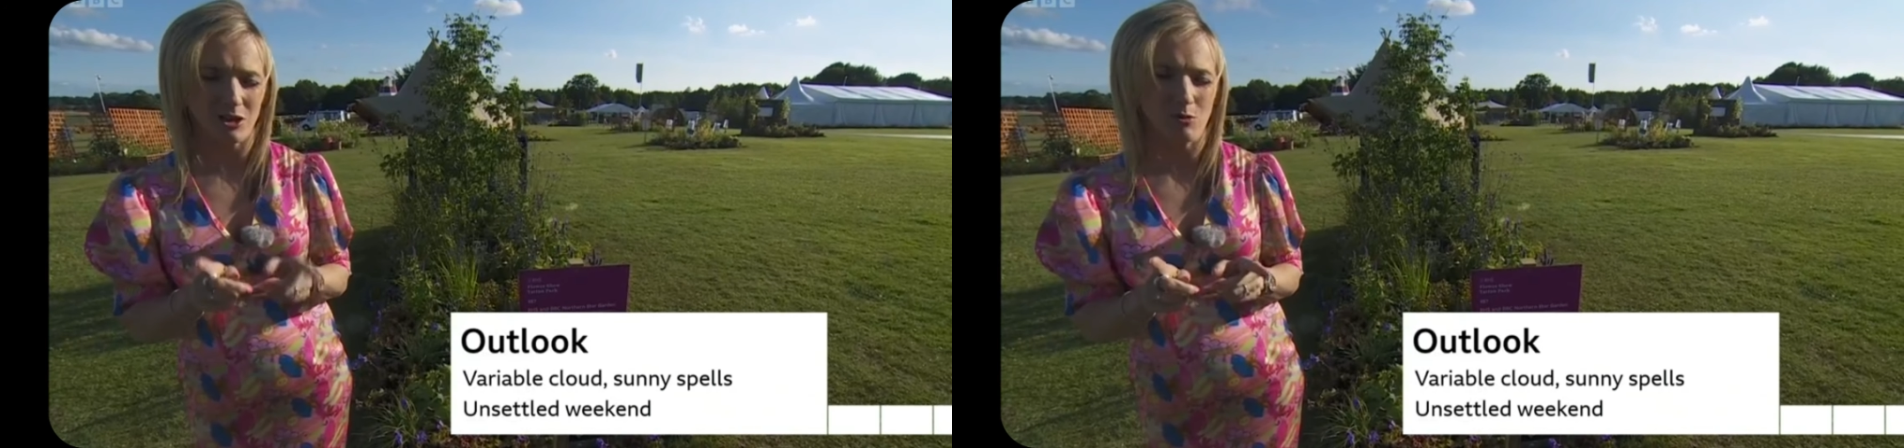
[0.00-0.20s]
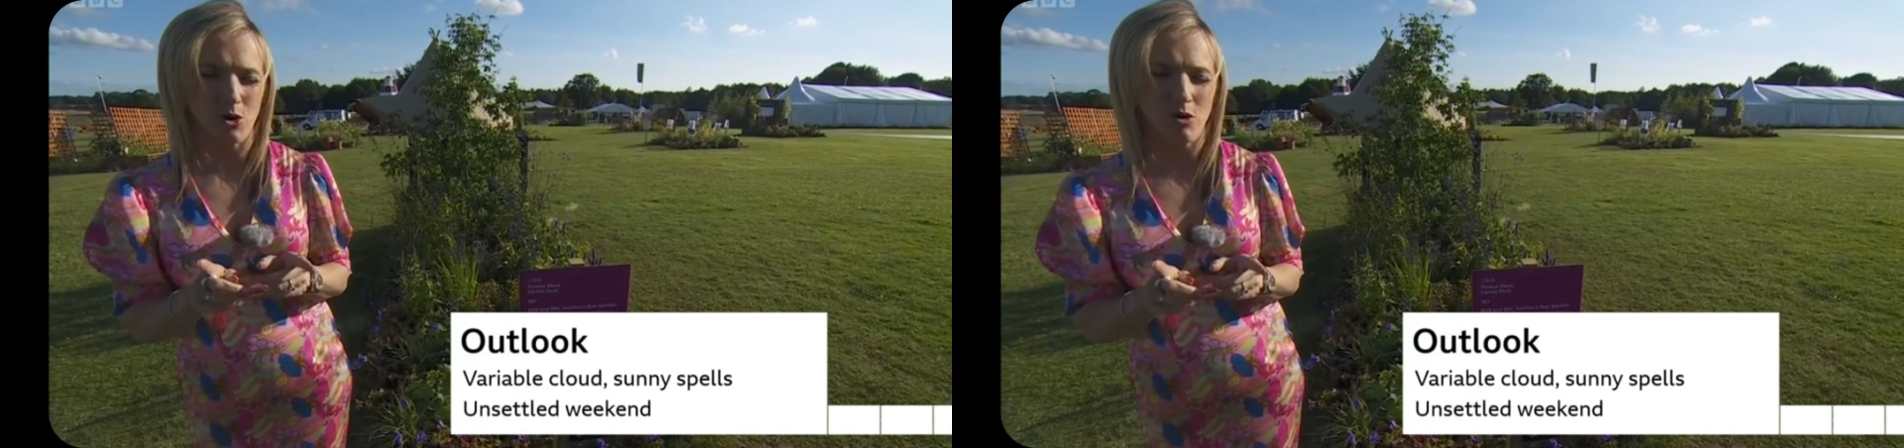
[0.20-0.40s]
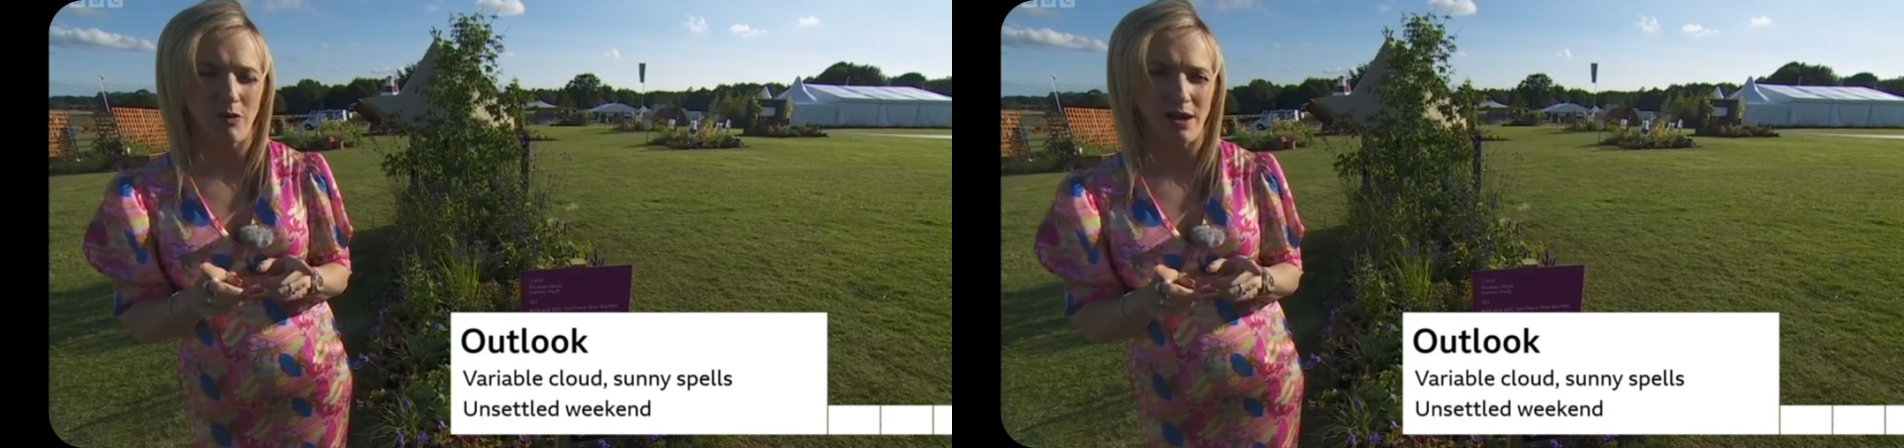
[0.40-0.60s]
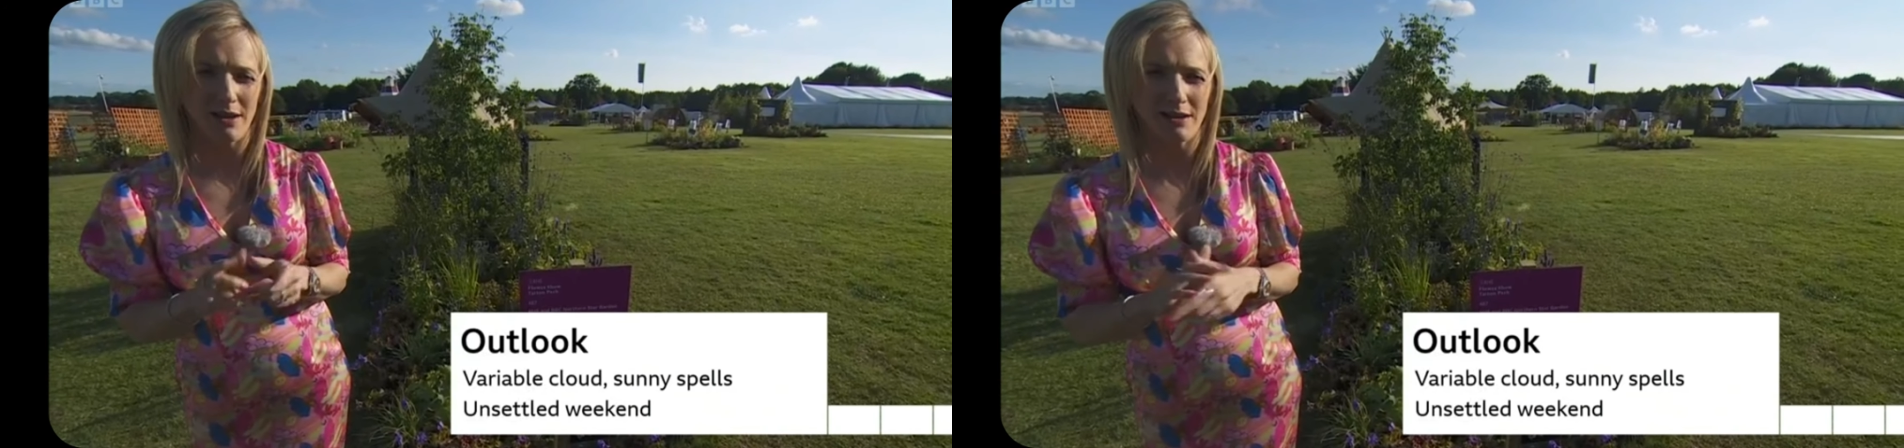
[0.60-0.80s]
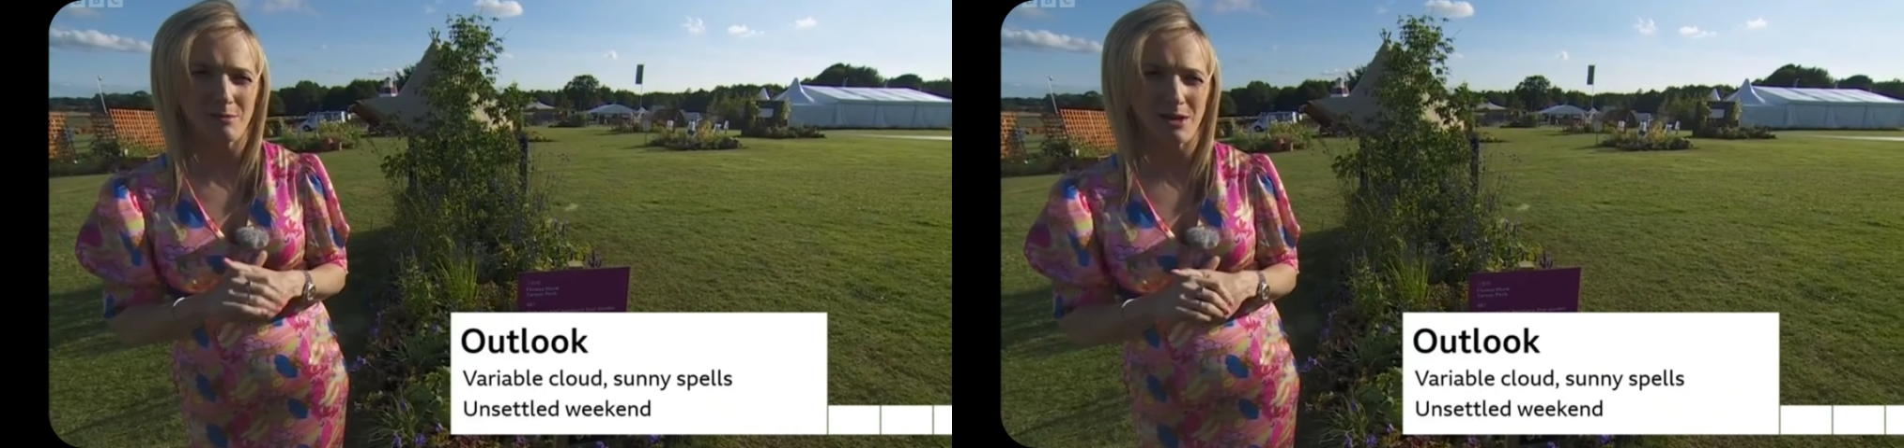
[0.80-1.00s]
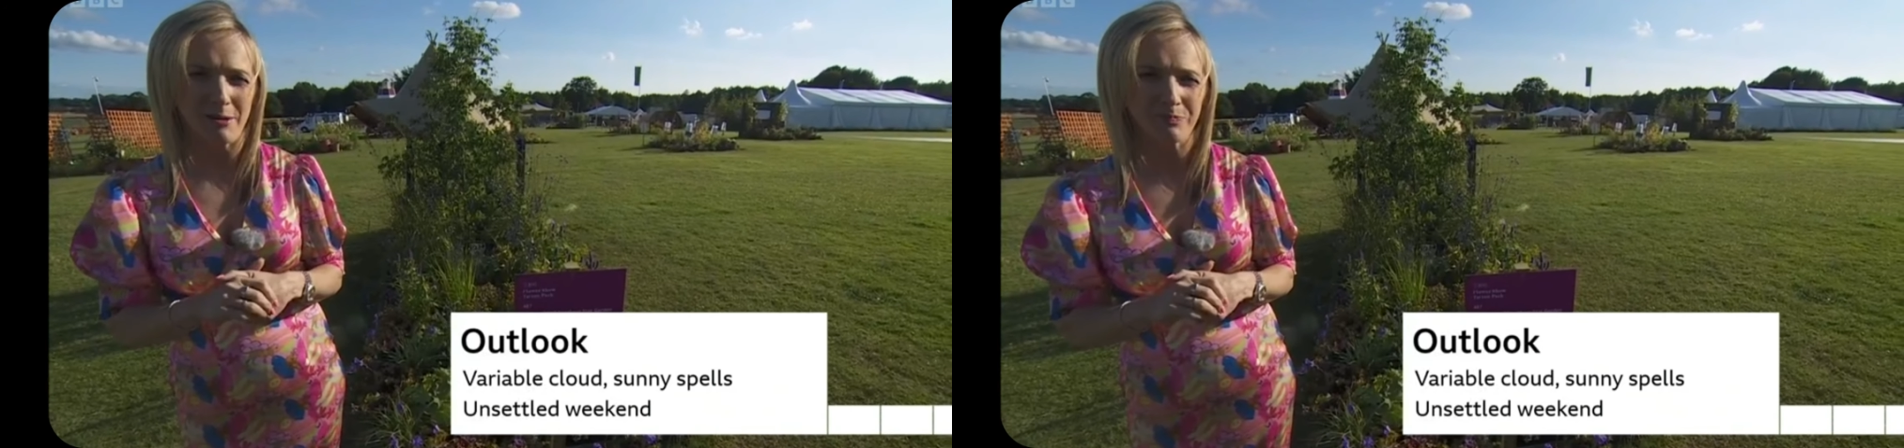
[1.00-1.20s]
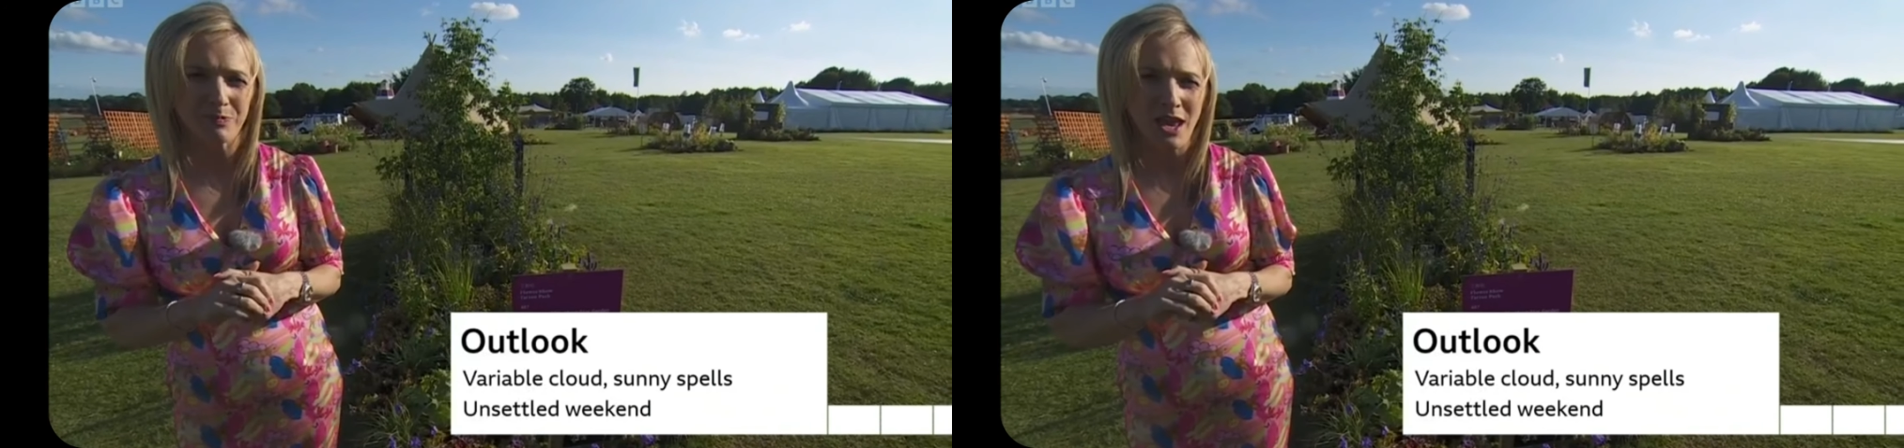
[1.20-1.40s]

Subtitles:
So more on that in a minute.